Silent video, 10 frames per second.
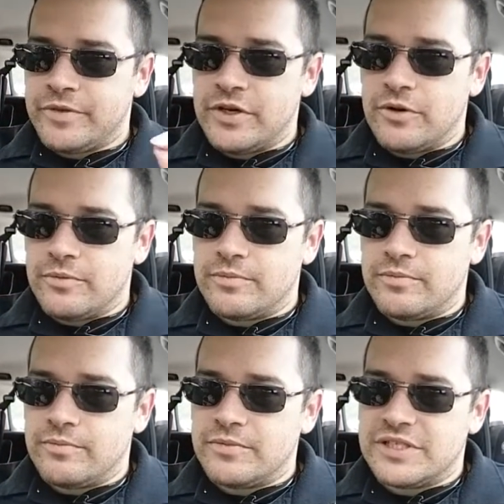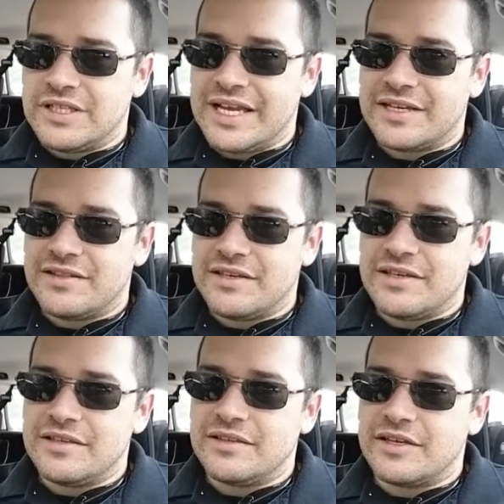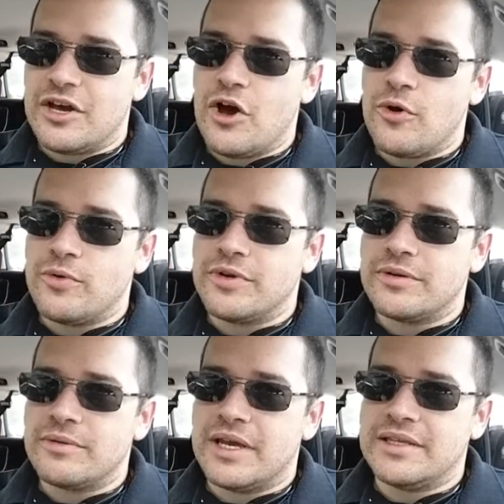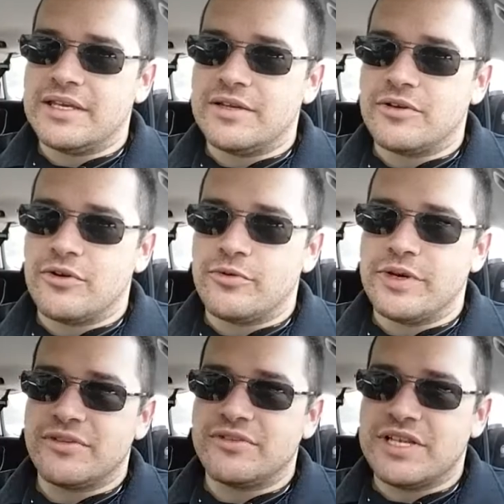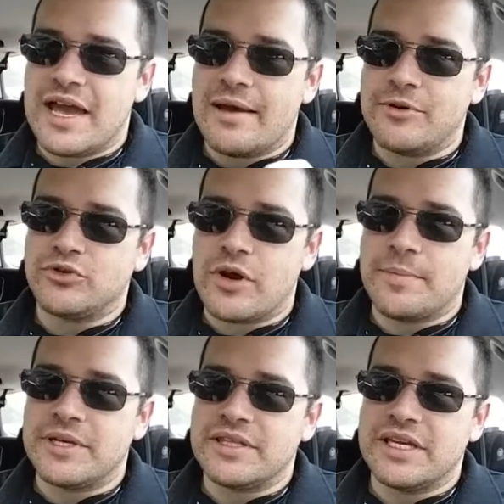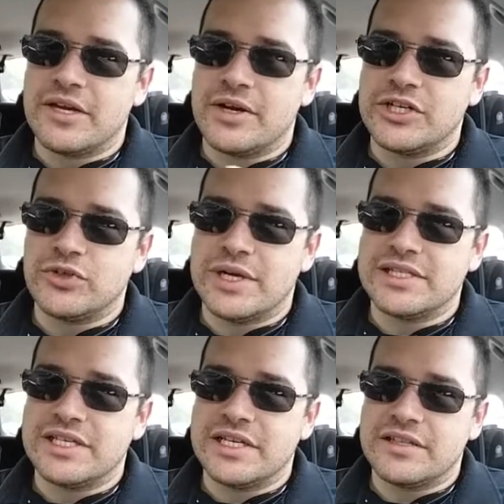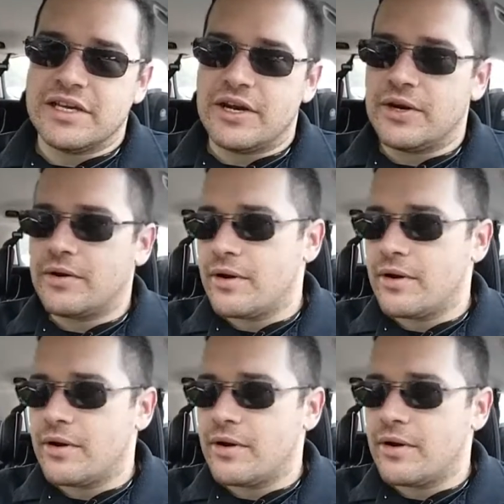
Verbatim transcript: you know, select the the code and then go to another tab and drop it in there and translate it there.